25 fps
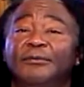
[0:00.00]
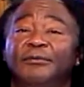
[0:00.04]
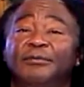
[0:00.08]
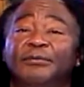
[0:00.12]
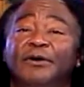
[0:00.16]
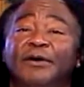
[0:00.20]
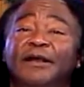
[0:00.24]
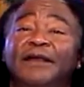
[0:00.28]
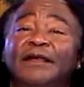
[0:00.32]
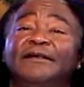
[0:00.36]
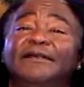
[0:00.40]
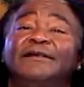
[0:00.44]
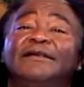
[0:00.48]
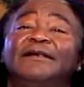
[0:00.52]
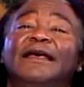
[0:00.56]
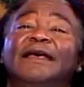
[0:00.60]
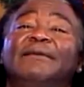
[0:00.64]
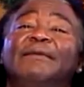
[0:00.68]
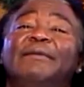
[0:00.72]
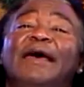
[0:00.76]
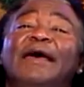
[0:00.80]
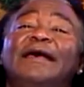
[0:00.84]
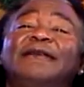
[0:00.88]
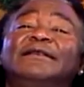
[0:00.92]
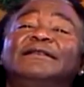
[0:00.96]
But it
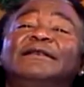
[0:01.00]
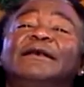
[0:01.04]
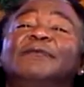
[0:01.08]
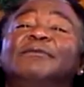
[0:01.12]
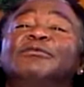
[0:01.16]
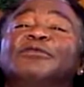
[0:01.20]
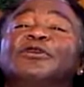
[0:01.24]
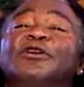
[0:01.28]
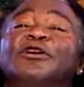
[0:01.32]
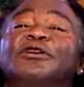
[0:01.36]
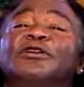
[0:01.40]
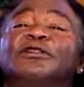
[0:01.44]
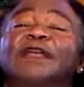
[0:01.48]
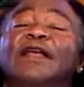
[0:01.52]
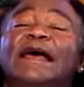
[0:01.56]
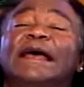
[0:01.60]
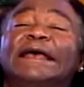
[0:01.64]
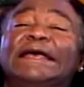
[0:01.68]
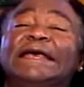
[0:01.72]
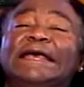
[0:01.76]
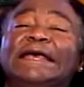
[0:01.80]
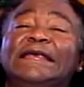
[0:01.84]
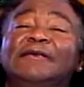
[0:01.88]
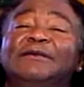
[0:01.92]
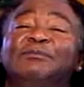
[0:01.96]
makes him look like
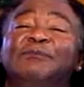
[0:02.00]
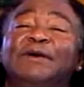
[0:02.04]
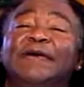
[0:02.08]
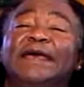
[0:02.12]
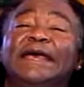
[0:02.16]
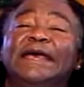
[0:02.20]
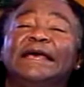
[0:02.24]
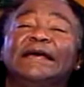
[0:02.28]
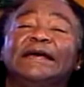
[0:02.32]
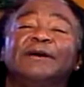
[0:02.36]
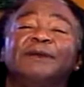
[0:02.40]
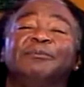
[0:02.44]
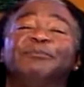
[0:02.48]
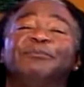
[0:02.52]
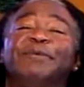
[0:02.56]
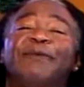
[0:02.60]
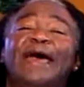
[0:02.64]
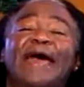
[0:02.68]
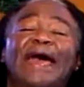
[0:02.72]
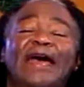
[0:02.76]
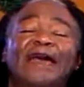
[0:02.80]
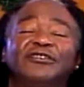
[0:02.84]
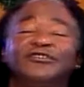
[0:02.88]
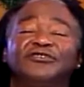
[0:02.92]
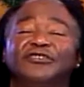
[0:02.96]
he's being
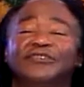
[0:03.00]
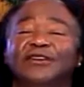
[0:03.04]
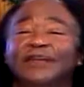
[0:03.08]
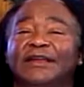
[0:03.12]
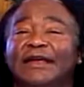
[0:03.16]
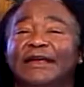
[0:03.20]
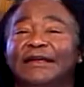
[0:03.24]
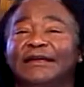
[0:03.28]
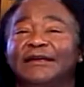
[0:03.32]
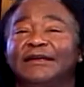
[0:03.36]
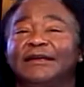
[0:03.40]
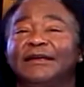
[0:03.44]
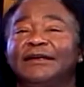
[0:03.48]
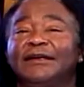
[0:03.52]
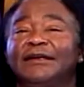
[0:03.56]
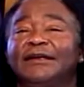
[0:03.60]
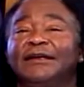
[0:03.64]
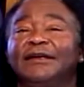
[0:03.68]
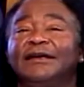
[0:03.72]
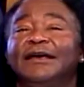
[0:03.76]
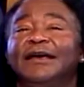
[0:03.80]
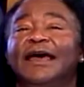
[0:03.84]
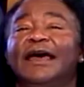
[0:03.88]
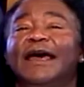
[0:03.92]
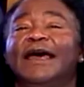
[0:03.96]
compassionate
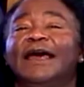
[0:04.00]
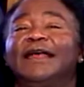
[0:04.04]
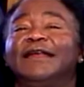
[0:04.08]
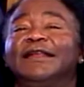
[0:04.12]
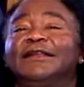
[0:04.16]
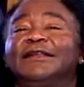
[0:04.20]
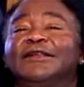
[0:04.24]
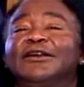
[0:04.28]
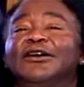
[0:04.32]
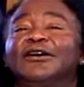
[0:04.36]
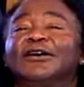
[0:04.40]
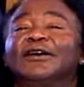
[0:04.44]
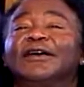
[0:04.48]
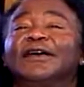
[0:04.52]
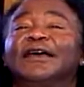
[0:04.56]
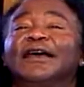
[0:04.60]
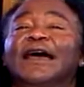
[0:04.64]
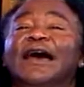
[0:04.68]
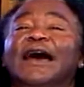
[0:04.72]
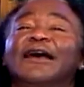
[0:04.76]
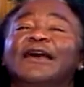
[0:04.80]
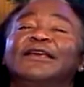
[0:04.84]
and looking,